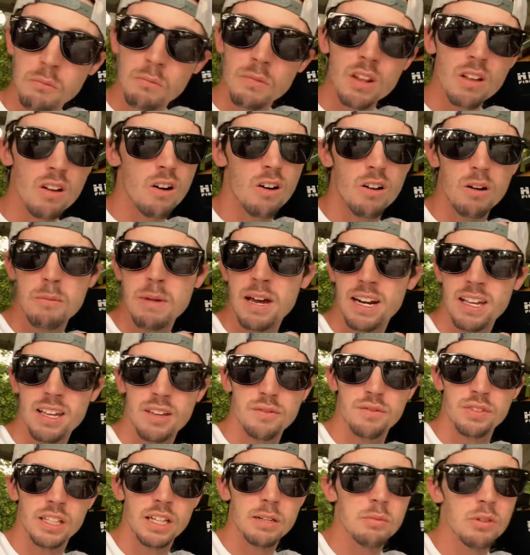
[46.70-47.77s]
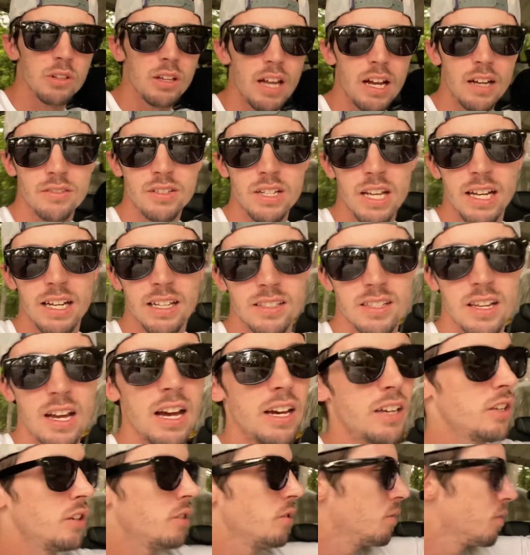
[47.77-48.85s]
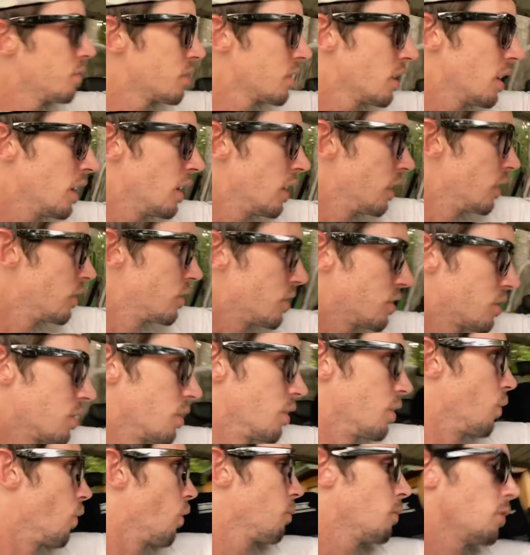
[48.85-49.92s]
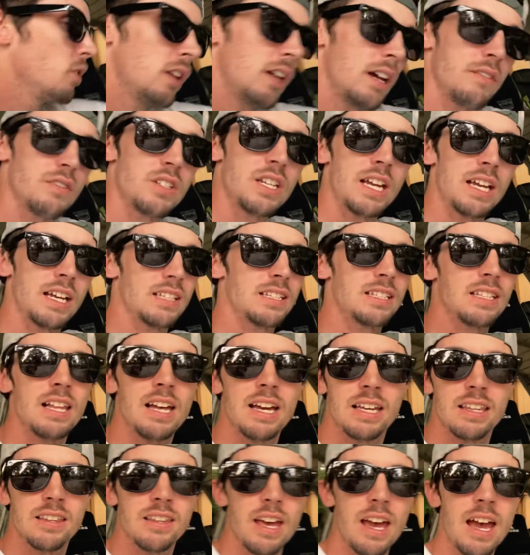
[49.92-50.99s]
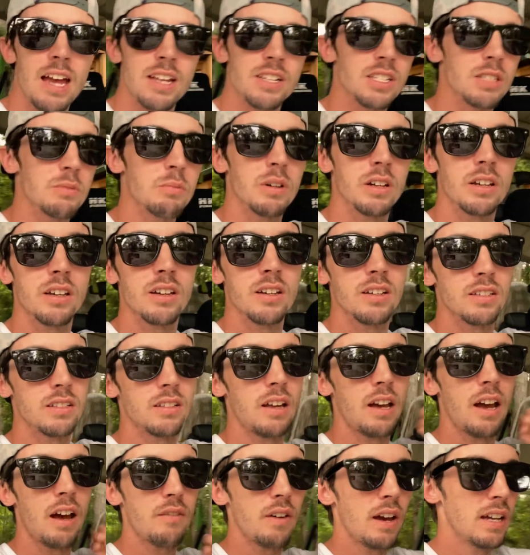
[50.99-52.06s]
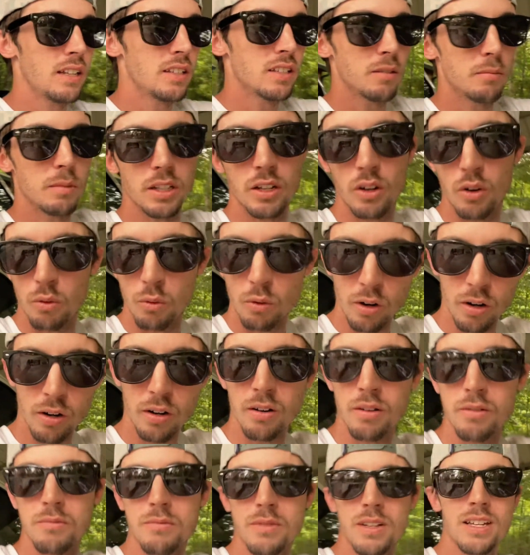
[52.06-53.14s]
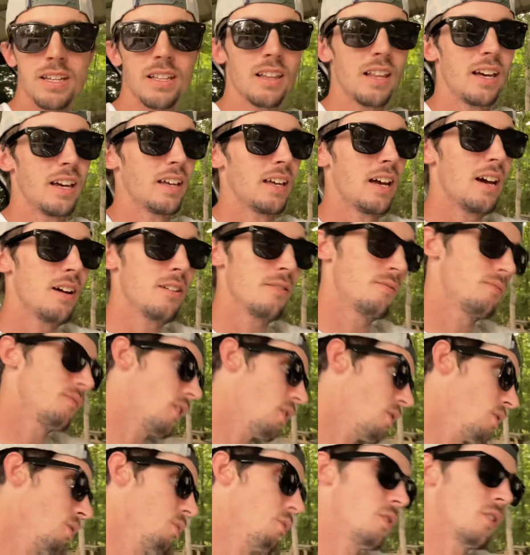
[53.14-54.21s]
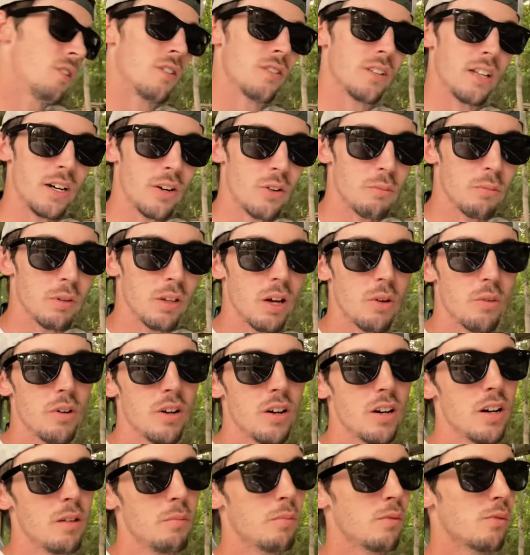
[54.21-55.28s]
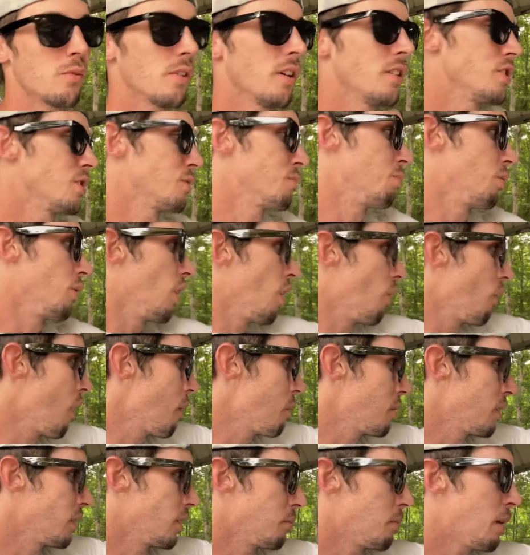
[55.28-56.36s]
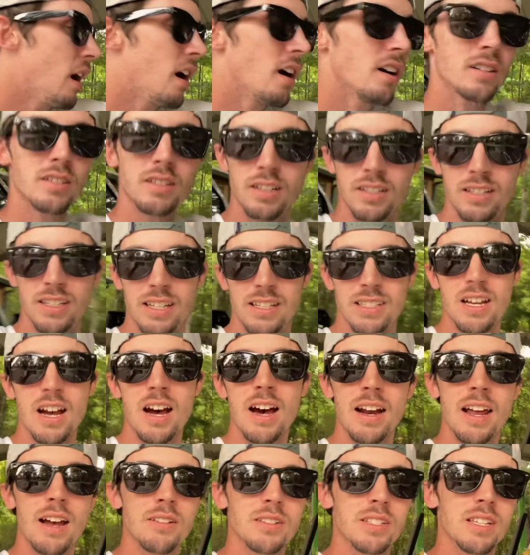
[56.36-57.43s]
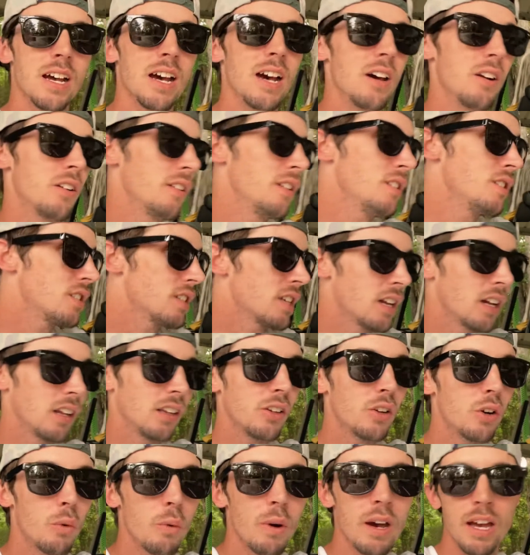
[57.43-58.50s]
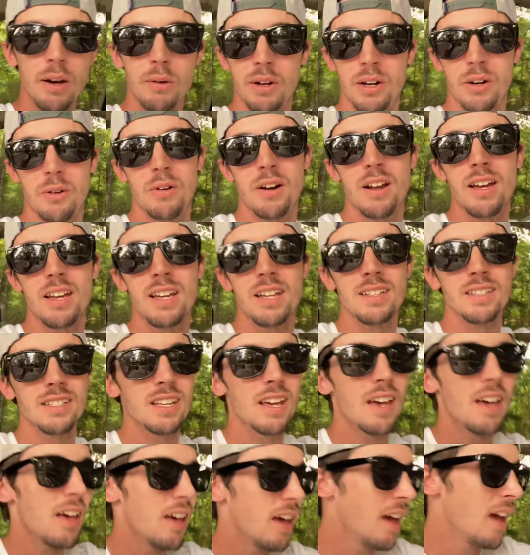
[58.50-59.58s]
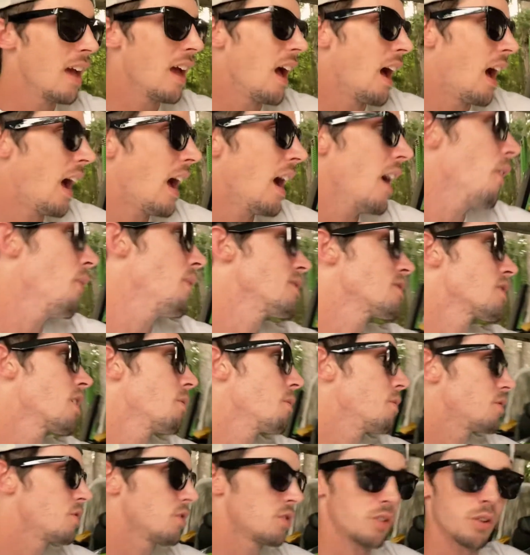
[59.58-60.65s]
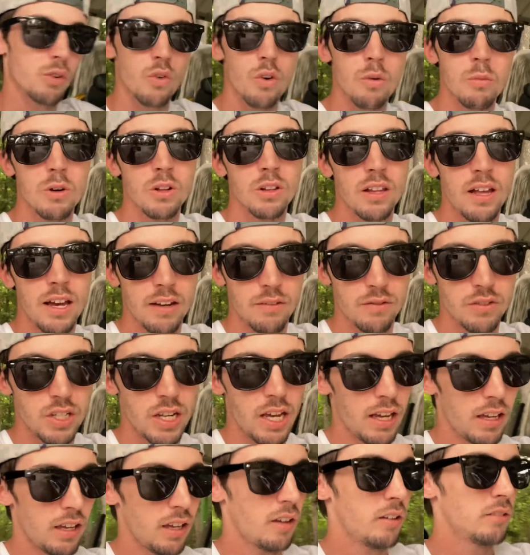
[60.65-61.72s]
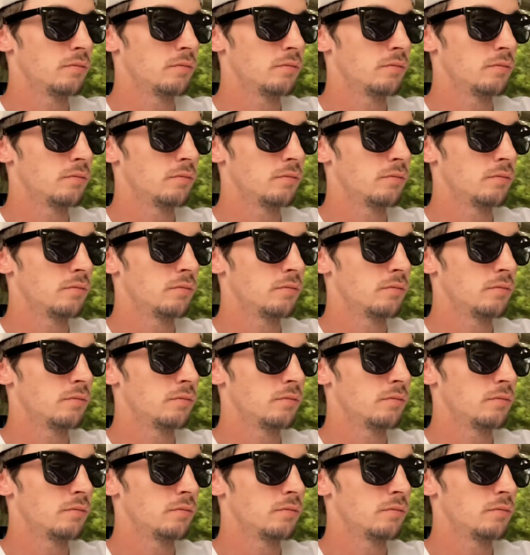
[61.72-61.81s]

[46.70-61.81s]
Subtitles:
automatic inflatable life jackets. I use just the normal life jackets like that, just because I've had some that don't work on me. Like, I fall in the water, they don't blow up, or they just blow up in the box because it gets hot outside, or they just get a little wet when it rains. I always go with just a normal life jacket.